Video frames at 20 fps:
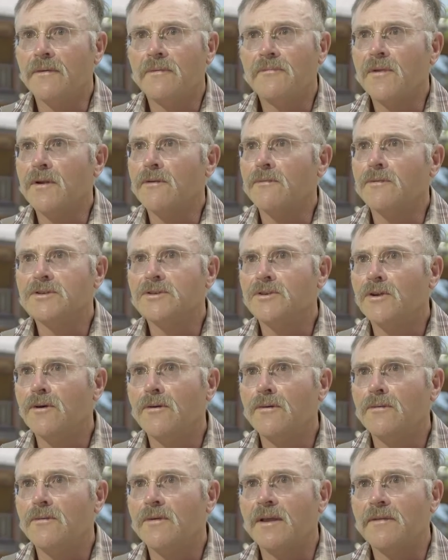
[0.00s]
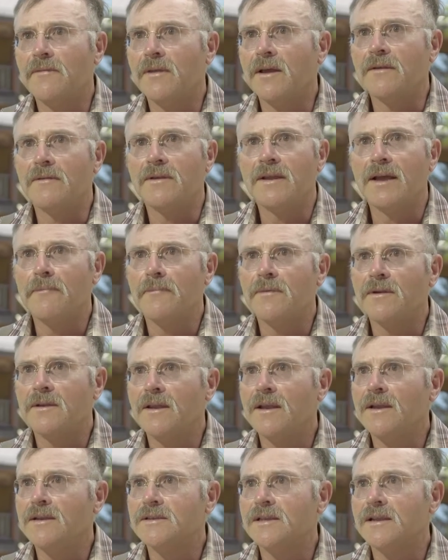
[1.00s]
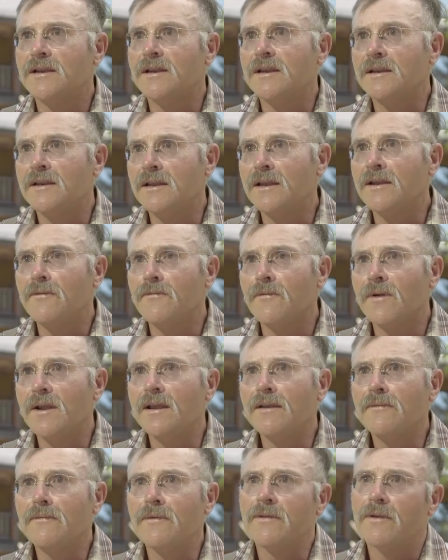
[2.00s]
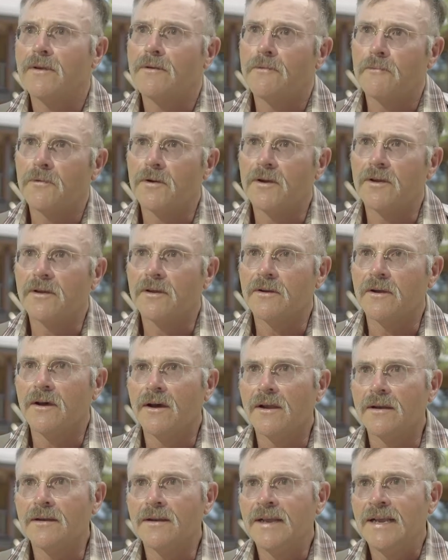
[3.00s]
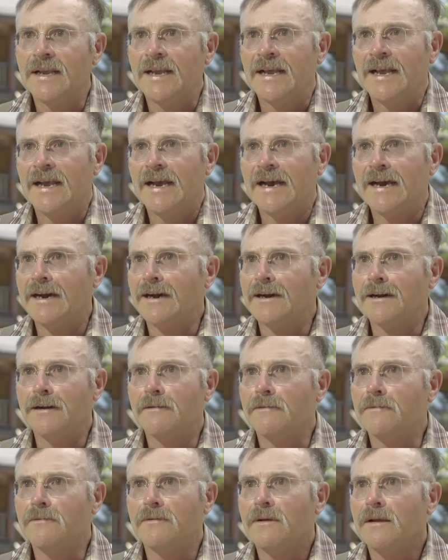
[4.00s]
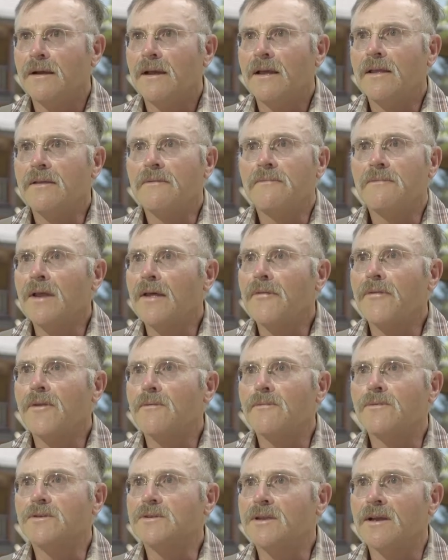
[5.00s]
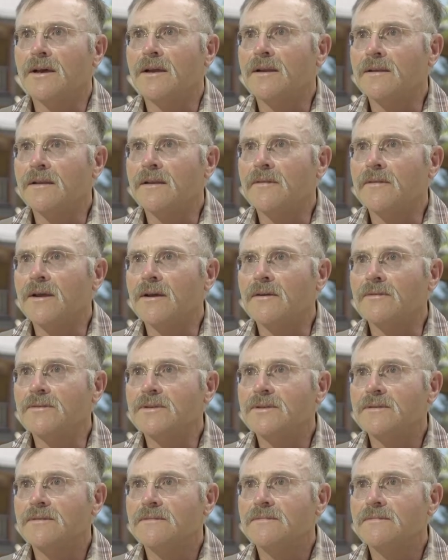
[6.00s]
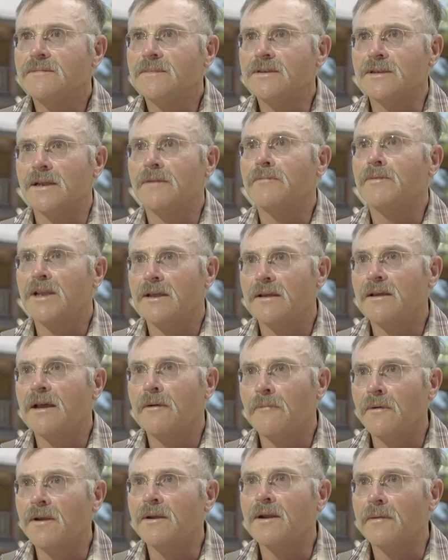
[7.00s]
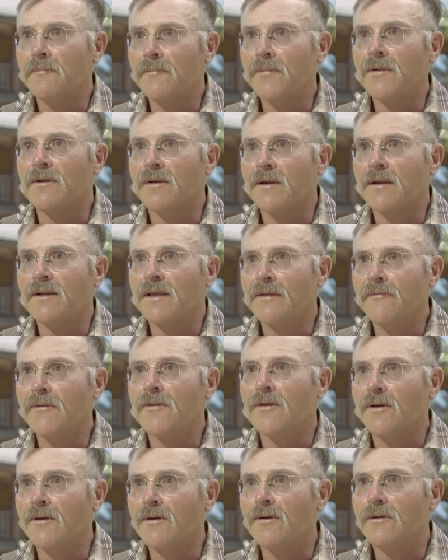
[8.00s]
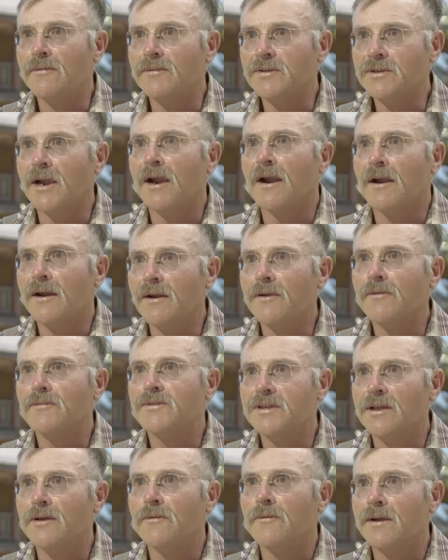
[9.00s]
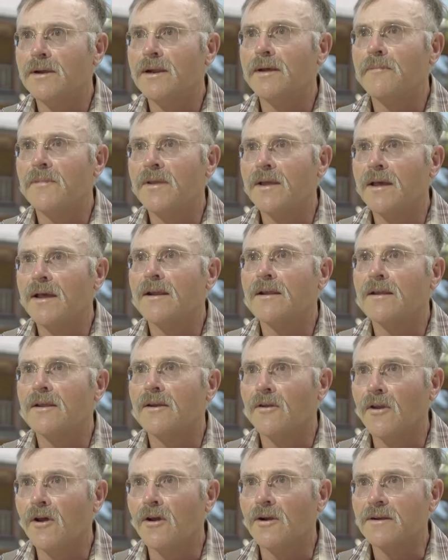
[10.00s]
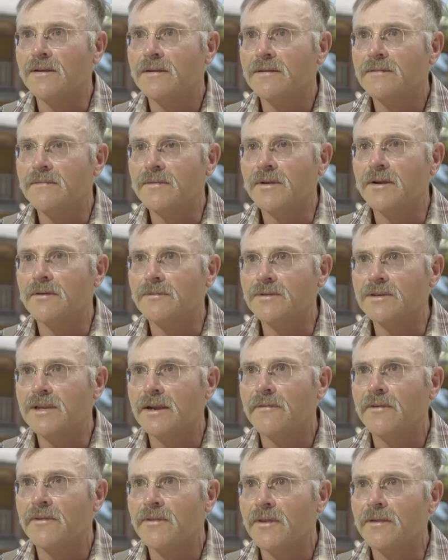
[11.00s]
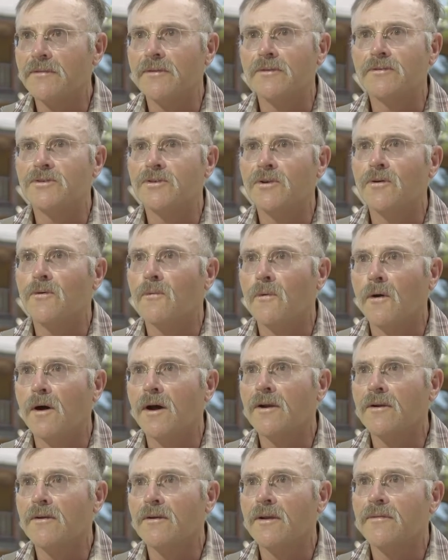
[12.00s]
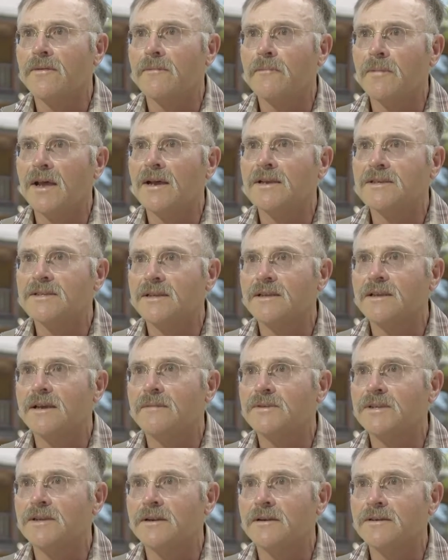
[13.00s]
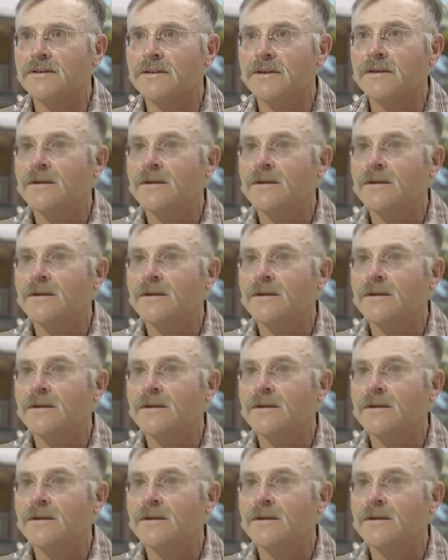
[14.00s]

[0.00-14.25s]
There was in the couple of days that it did rain when they were putting it on, nothing was gotten in the house. Because I went up there, even though I was tired, I still went up in the attic and looked. There was everything. There was no water on the plastic upstairs,